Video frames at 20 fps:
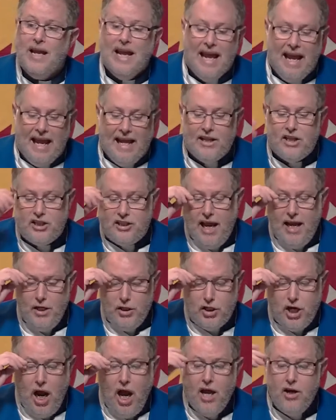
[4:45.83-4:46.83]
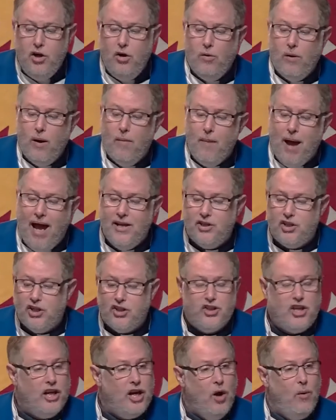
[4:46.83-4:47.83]
It's St. John who reminds us
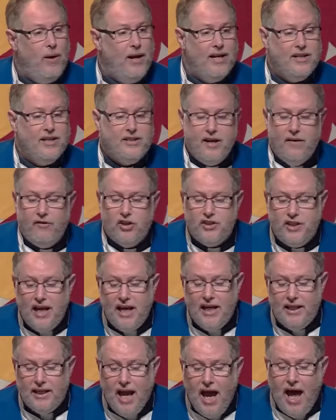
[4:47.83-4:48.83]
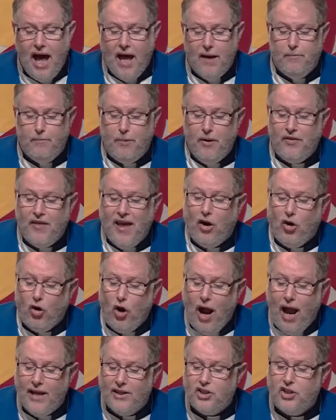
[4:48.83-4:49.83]
that no one has ever seen God, but that
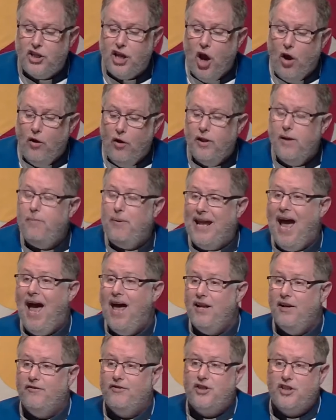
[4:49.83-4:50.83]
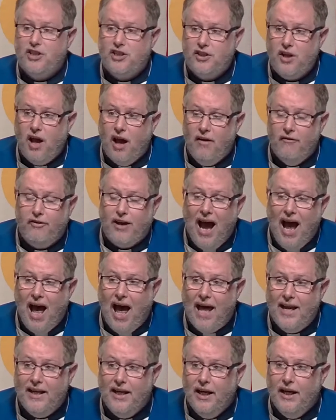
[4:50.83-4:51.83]
Christ, the only begotten of
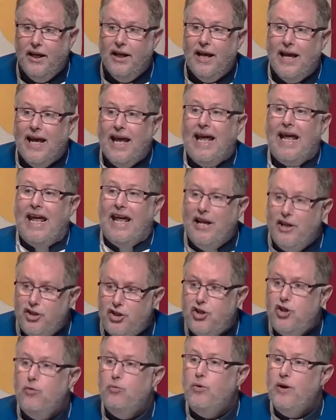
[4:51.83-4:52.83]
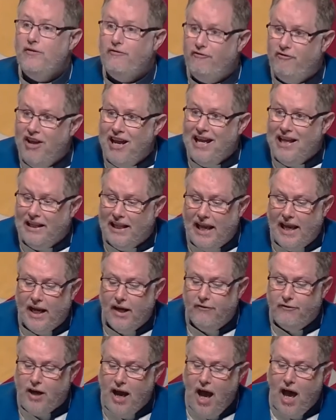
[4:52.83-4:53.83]
God, is the revealing
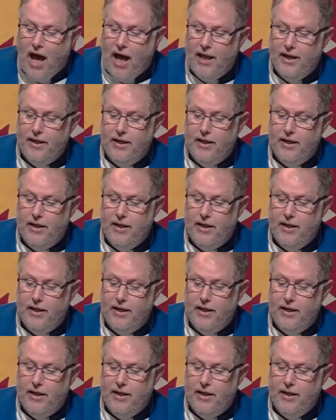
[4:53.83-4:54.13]
of God.